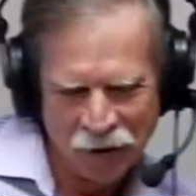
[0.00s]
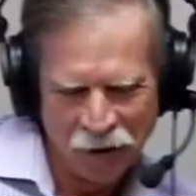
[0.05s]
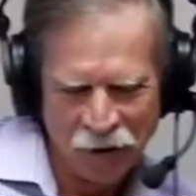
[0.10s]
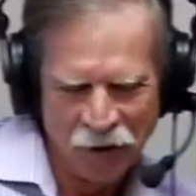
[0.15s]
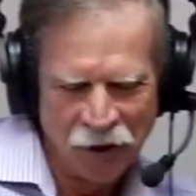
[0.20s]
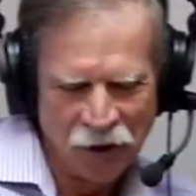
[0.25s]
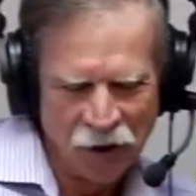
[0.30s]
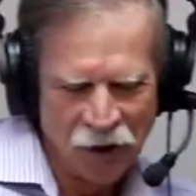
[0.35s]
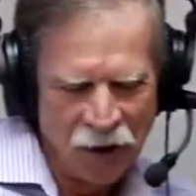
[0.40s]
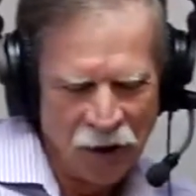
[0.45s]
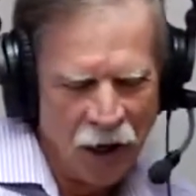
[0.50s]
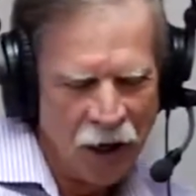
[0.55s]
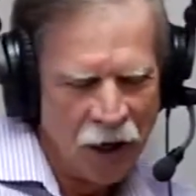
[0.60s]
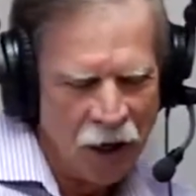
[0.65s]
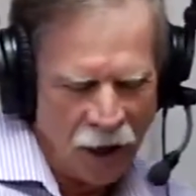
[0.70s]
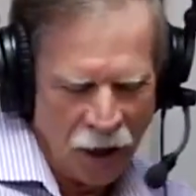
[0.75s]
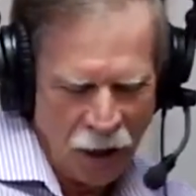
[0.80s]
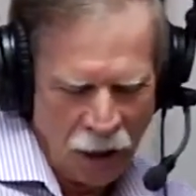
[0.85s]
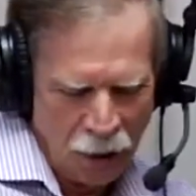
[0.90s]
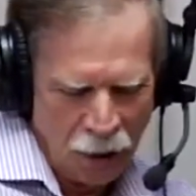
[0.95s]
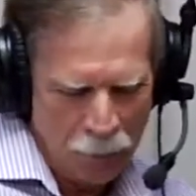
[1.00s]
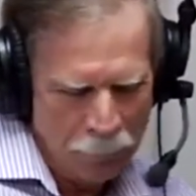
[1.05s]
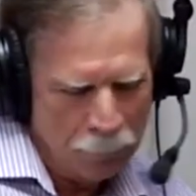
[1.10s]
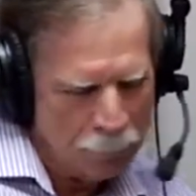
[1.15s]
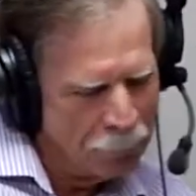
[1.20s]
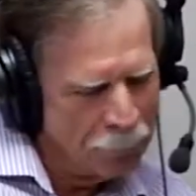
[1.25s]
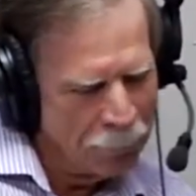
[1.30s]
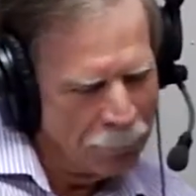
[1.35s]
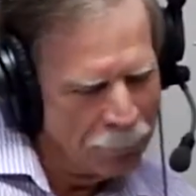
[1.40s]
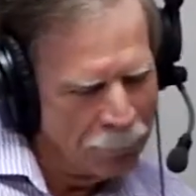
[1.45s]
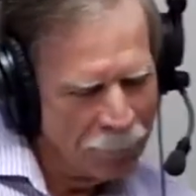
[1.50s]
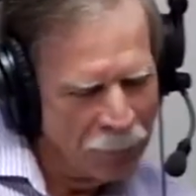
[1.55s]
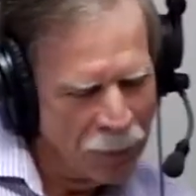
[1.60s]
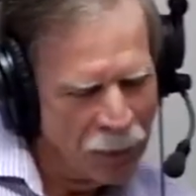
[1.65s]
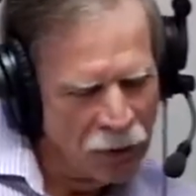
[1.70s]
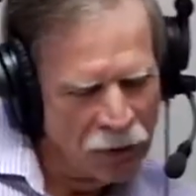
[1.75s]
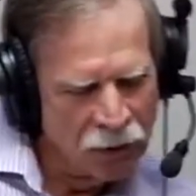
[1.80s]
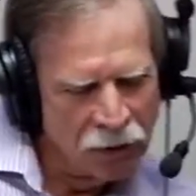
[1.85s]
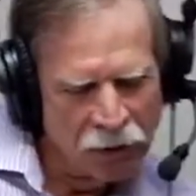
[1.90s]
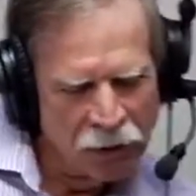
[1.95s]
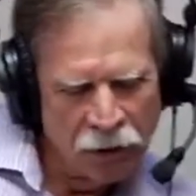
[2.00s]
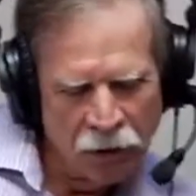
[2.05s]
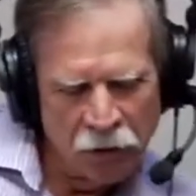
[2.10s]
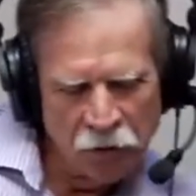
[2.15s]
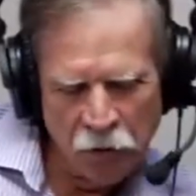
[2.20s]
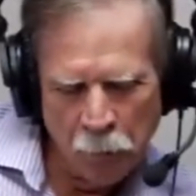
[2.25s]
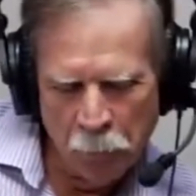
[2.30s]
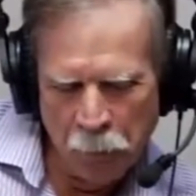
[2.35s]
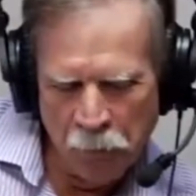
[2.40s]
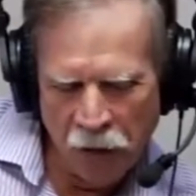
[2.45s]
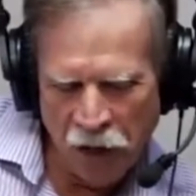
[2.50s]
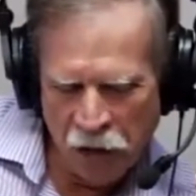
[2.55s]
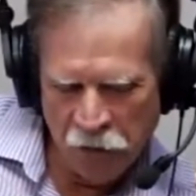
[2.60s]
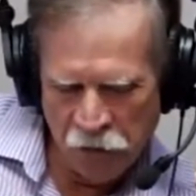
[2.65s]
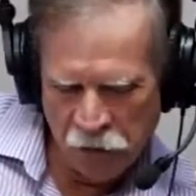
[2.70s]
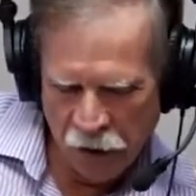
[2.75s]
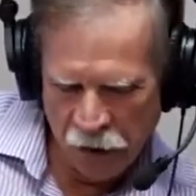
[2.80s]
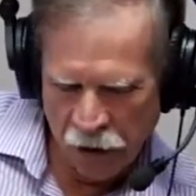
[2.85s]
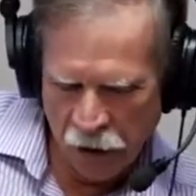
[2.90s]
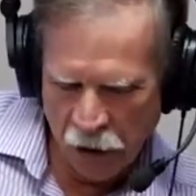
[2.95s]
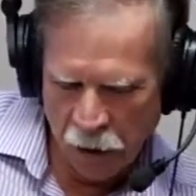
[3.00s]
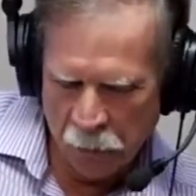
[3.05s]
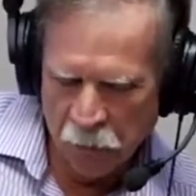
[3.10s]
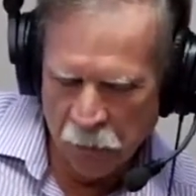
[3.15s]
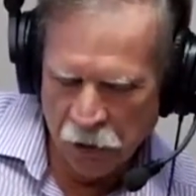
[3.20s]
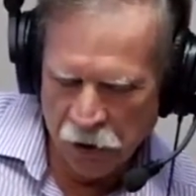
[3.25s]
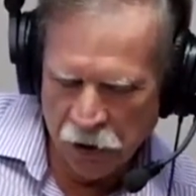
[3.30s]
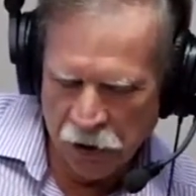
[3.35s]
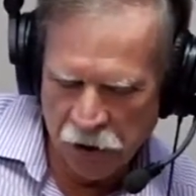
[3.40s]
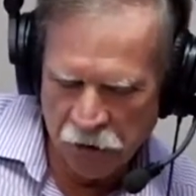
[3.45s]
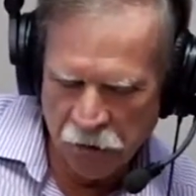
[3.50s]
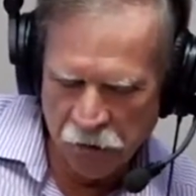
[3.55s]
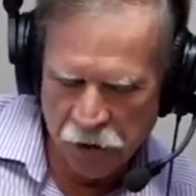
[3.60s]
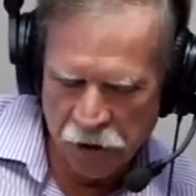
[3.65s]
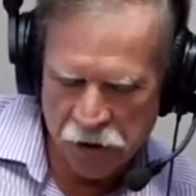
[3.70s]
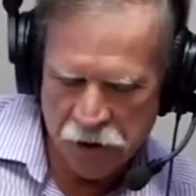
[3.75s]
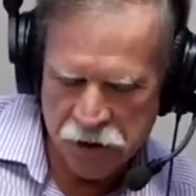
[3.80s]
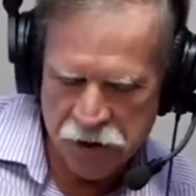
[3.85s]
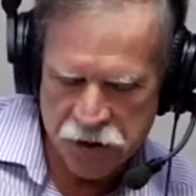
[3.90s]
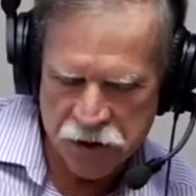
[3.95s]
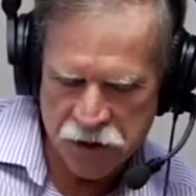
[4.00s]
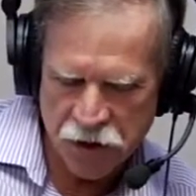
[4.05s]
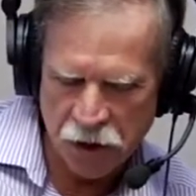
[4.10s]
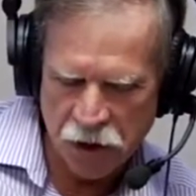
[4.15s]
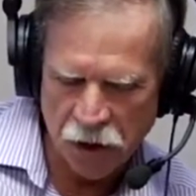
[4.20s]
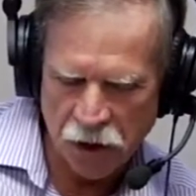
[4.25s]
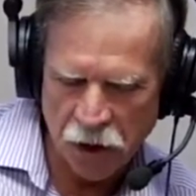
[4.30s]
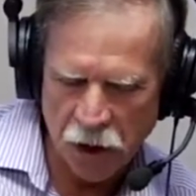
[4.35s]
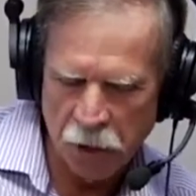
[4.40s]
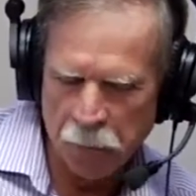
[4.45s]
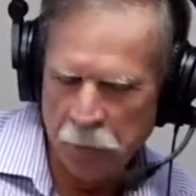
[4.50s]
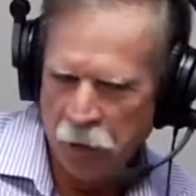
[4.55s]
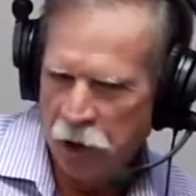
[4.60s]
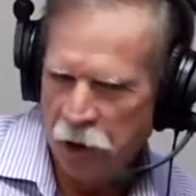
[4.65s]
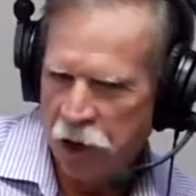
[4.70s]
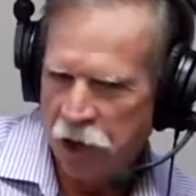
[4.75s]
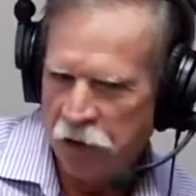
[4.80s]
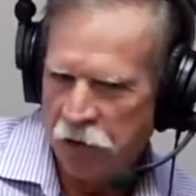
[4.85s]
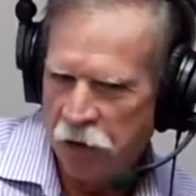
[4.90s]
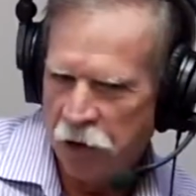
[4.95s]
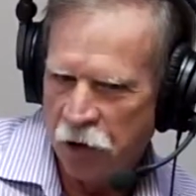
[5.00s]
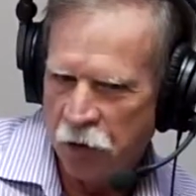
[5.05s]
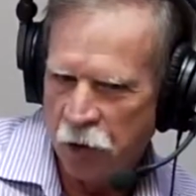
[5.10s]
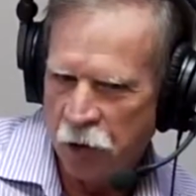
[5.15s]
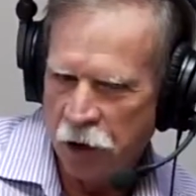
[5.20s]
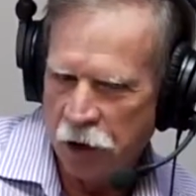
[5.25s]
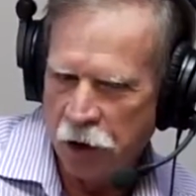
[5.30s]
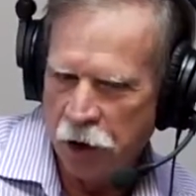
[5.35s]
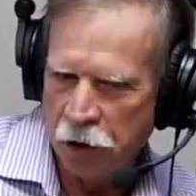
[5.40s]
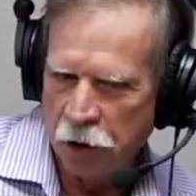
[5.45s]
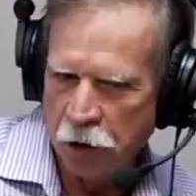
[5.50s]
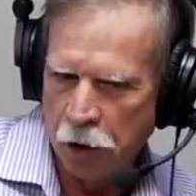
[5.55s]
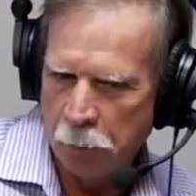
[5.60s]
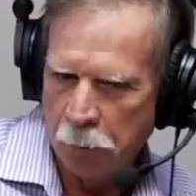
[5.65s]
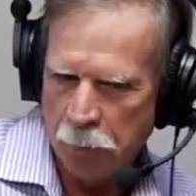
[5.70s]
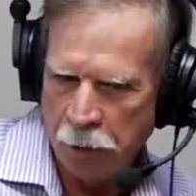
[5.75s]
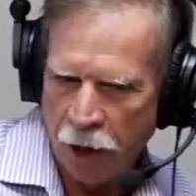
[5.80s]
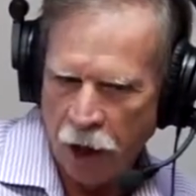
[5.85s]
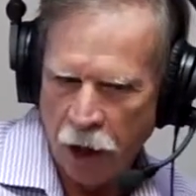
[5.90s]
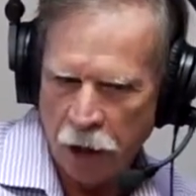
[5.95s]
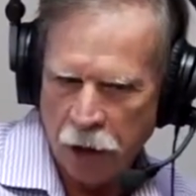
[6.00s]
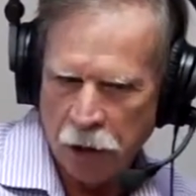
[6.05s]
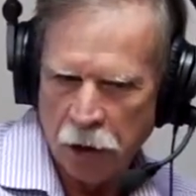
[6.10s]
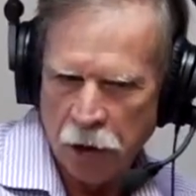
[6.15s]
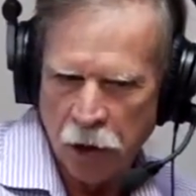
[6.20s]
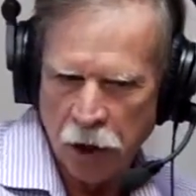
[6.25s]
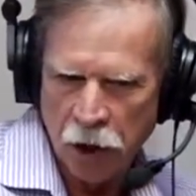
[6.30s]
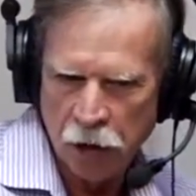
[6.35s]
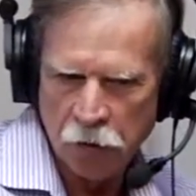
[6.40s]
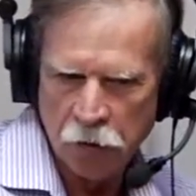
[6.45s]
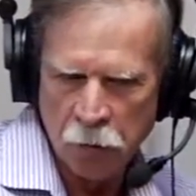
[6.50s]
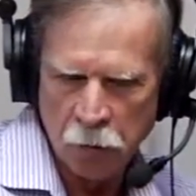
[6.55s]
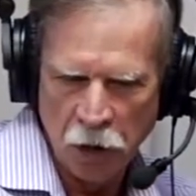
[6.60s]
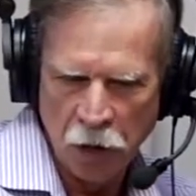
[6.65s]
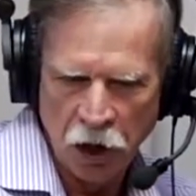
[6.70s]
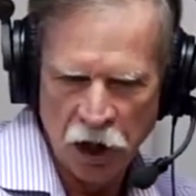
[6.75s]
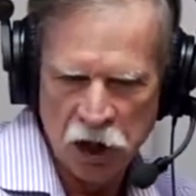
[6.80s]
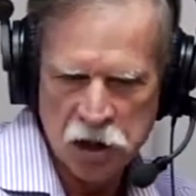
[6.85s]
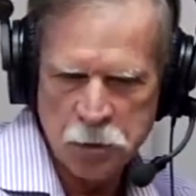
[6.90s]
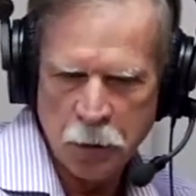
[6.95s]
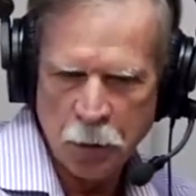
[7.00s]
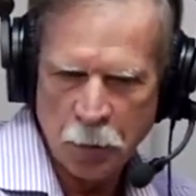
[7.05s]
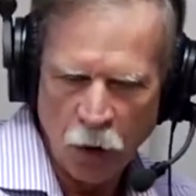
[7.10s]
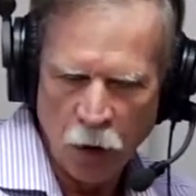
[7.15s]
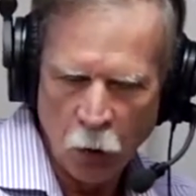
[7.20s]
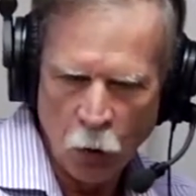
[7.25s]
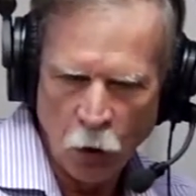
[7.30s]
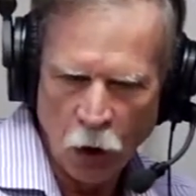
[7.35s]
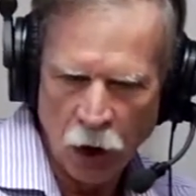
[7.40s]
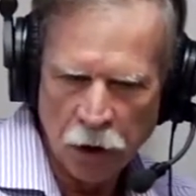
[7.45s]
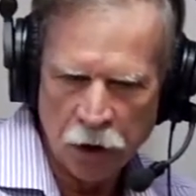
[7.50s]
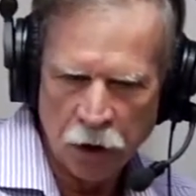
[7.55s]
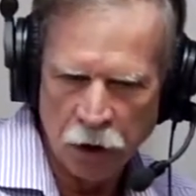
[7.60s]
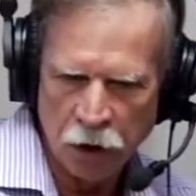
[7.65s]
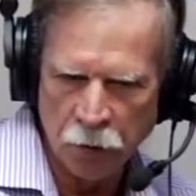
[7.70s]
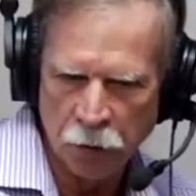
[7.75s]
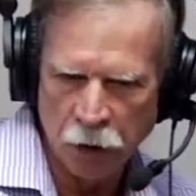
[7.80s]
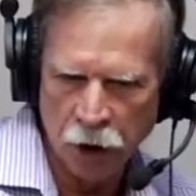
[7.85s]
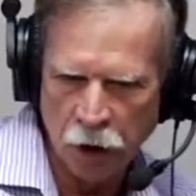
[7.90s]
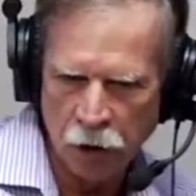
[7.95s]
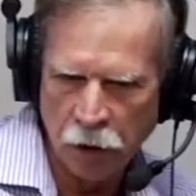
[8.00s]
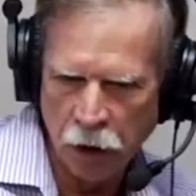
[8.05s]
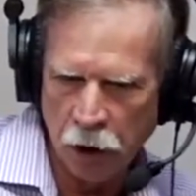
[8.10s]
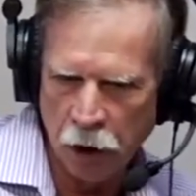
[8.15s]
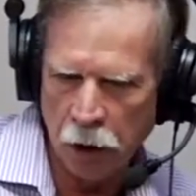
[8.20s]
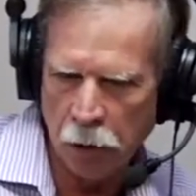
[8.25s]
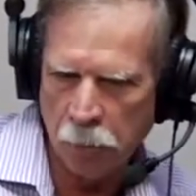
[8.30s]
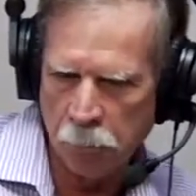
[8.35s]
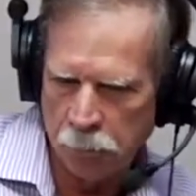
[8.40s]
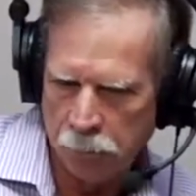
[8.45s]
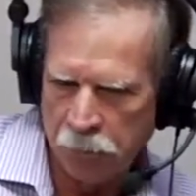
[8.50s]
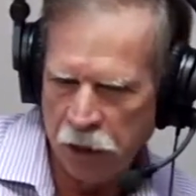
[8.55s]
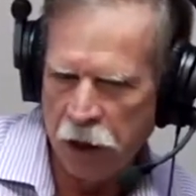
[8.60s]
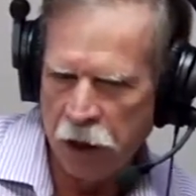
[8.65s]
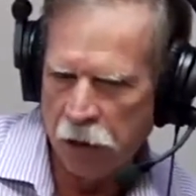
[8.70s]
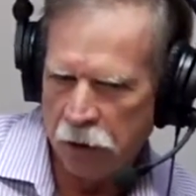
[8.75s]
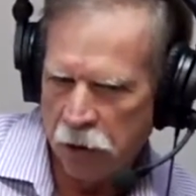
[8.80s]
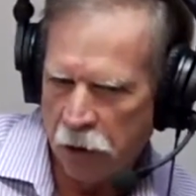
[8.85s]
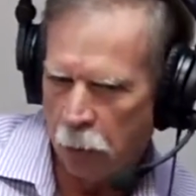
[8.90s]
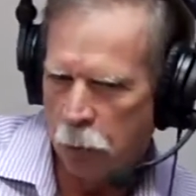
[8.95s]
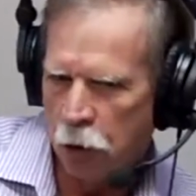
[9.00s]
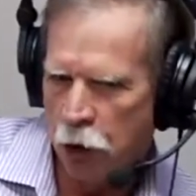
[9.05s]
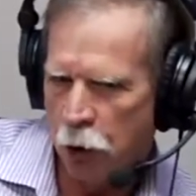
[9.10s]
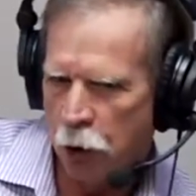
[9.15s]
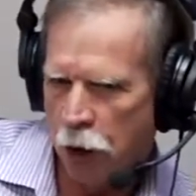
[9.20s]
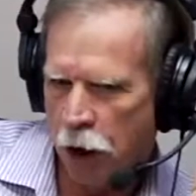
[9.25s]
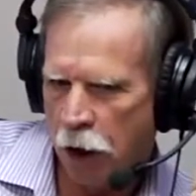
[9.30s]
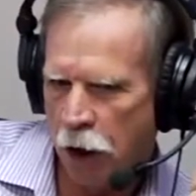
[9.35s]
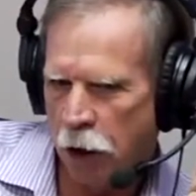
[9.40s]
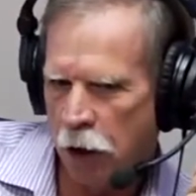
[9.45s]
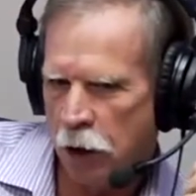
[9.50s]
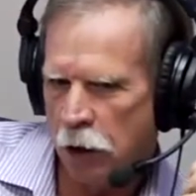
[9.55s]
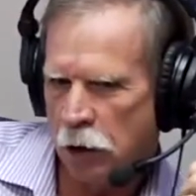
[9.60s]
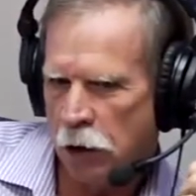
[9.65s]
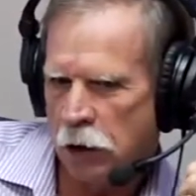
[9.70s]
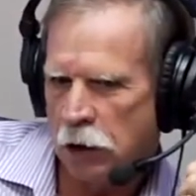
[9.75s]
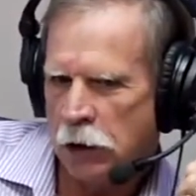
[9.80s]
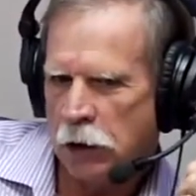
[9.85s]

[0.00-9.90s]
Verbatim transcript: You're good. Um, The main thing I believe is uh, I believe in what Hewlett and Packard had, the management by walking around, M B W A.